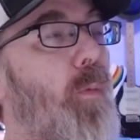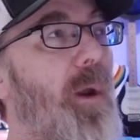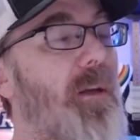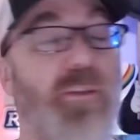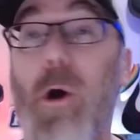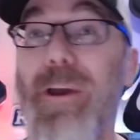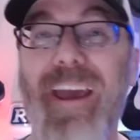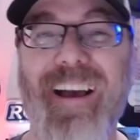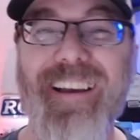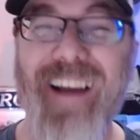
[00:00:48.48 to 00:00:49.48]
what else? Oh,
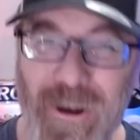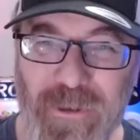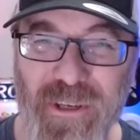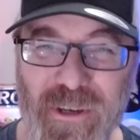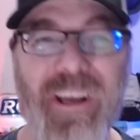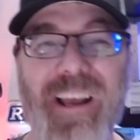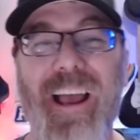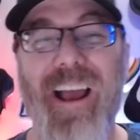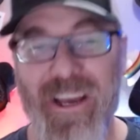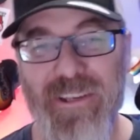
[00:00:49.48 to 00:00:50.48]
yeah. Also,
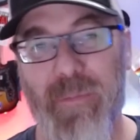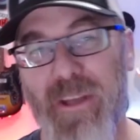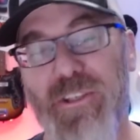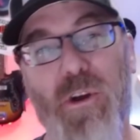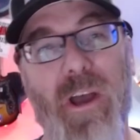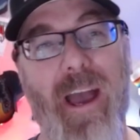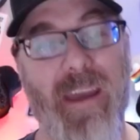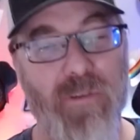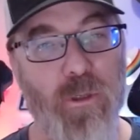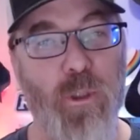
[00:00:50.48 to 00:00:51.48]
as I mentioned, I
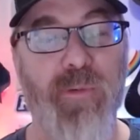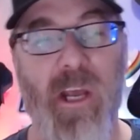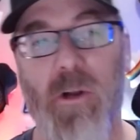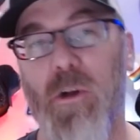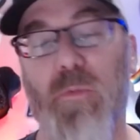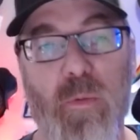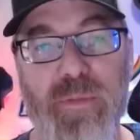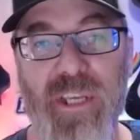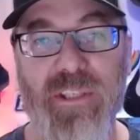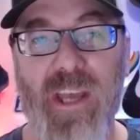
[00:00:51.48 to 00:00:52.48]
have a YouTube channel called Room
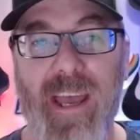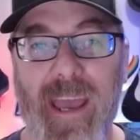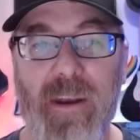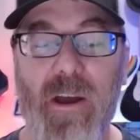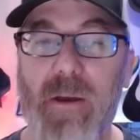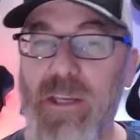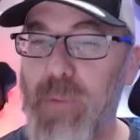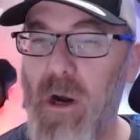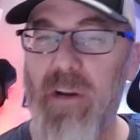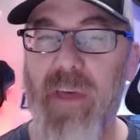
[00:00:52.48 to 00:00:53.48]
6, and as
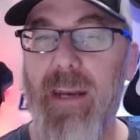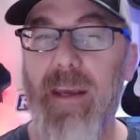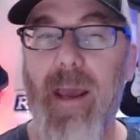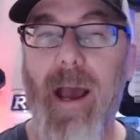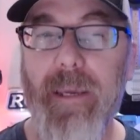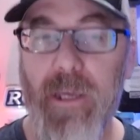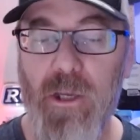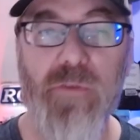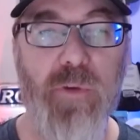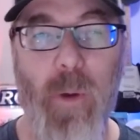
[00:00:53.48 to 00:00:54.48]
part of that, I
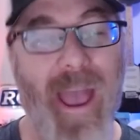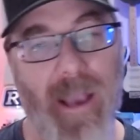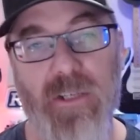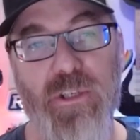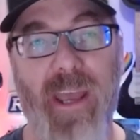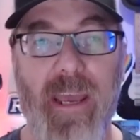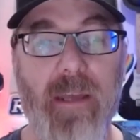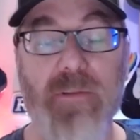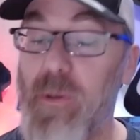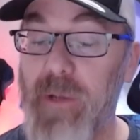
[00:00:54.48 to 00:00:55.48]
interview acts,
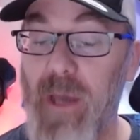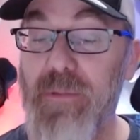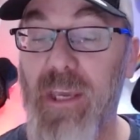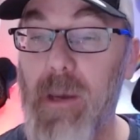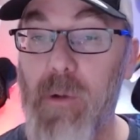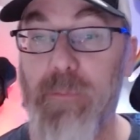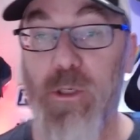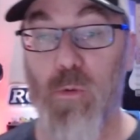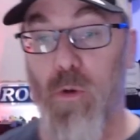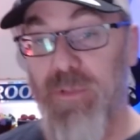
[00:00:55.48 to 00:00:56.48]
and sometimes they come up
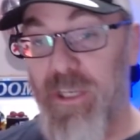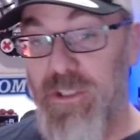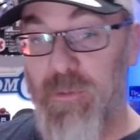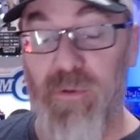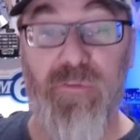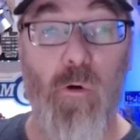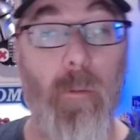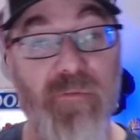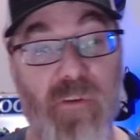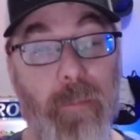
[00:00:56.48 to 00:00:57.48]
to Room 6 and
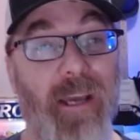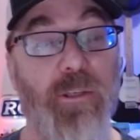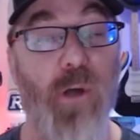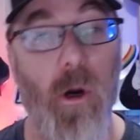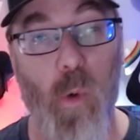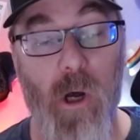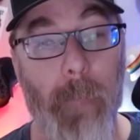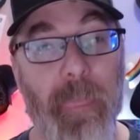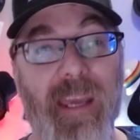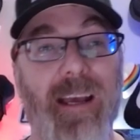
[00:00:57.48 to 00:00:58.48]
perform in front of my guitar wall.
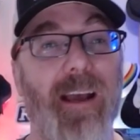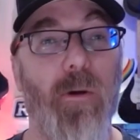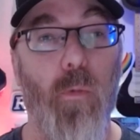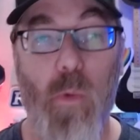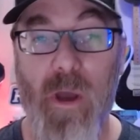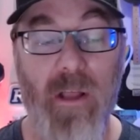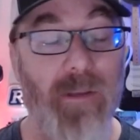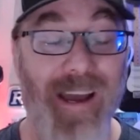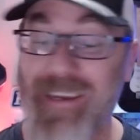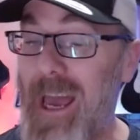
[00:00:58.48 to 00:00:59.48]

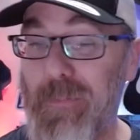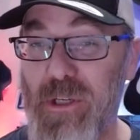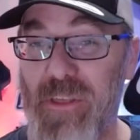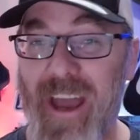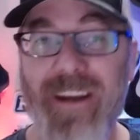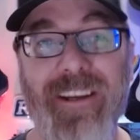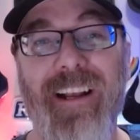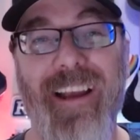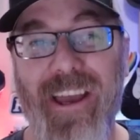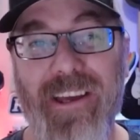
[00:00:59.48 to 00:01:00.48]
Well, I capture that,
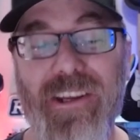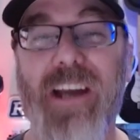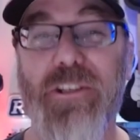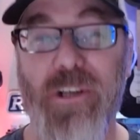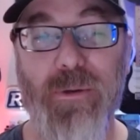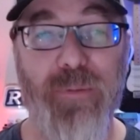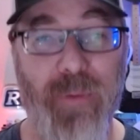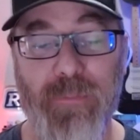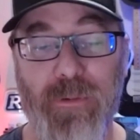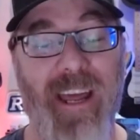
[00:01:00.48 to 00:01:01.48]
and I show it to
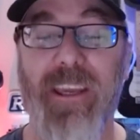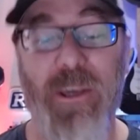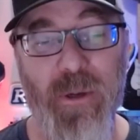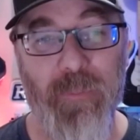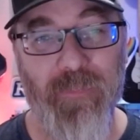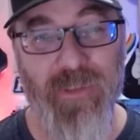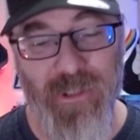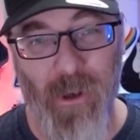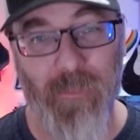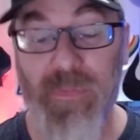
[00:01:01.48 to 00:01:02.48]
people like you.
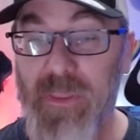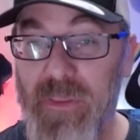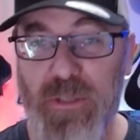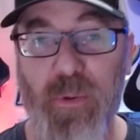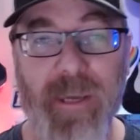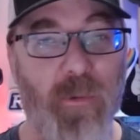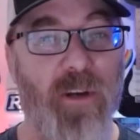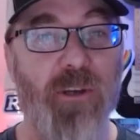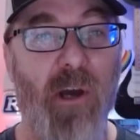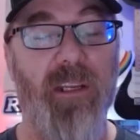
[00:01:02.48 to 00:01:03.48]
So, this week we
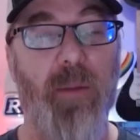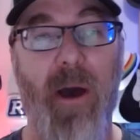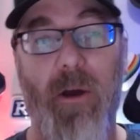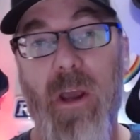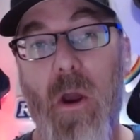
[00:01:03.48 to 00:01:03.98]
are talking about